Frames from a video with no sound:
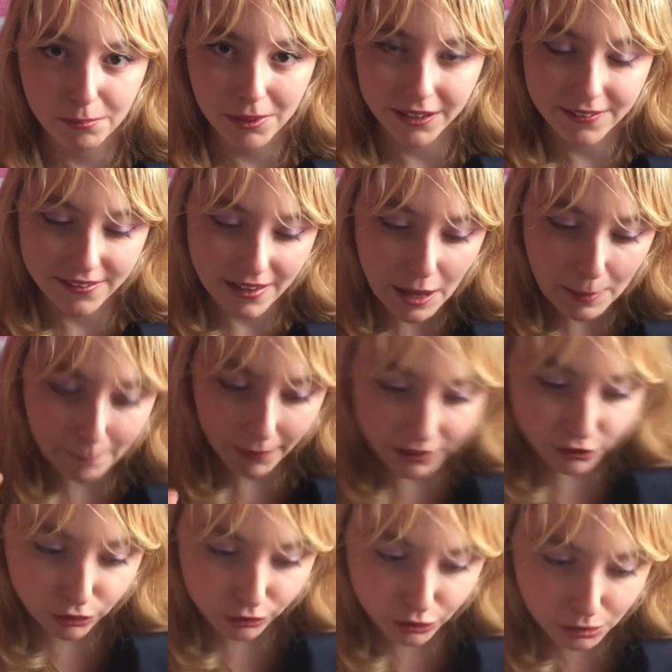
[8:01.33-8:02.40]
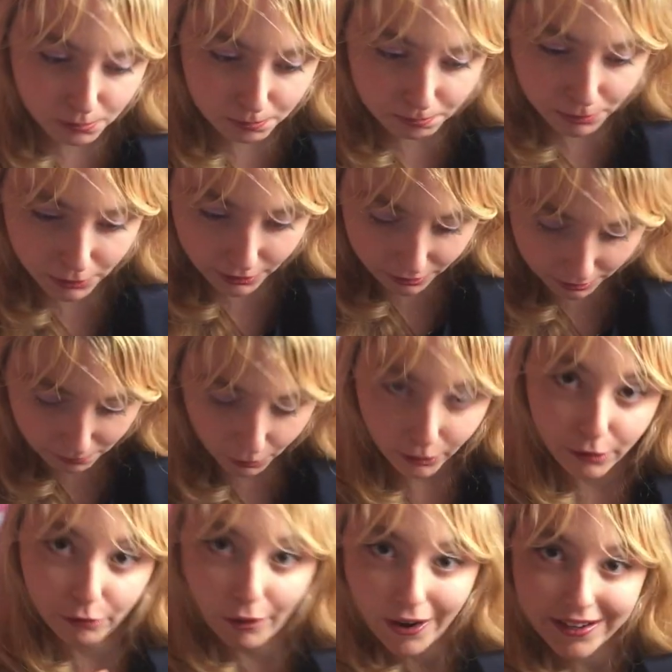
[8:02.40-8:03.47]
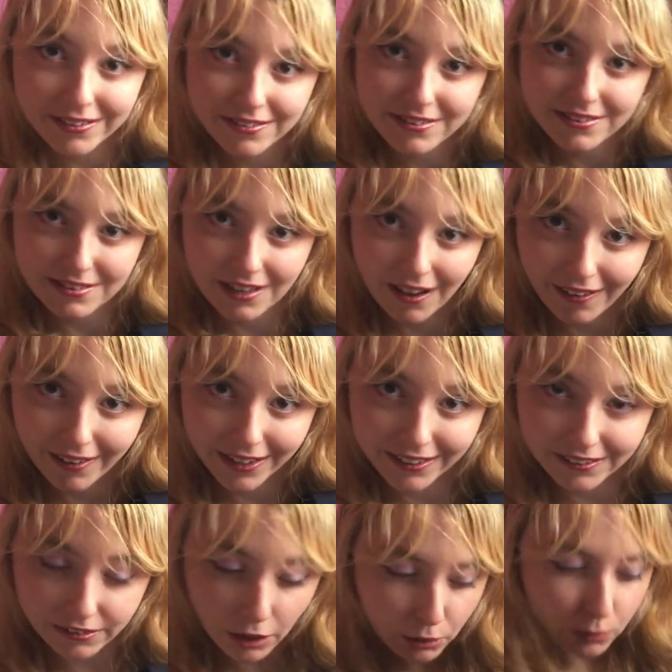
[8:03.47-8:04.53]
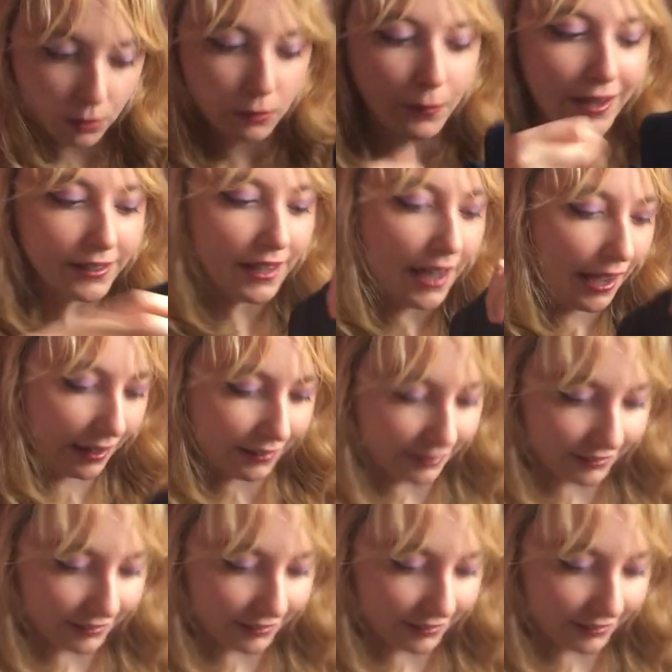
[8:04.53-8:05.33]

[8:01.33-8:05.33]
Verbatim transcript: the buttons, make sure you put them on the right side. Oh, wait, yeah.